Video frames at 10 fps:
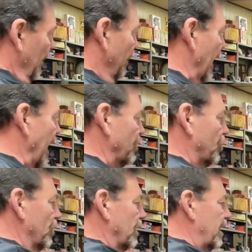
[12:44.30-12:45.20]
that
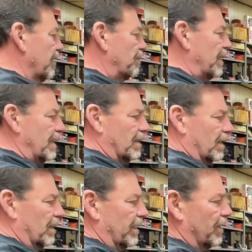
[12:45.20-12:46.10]
should give me the
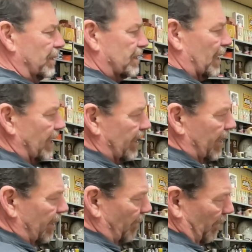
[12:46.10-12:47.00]
clearance I
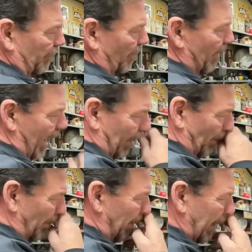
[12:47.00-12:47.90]
need for the back
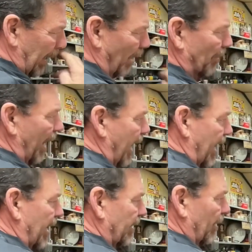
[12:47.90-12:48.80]
of my pickup and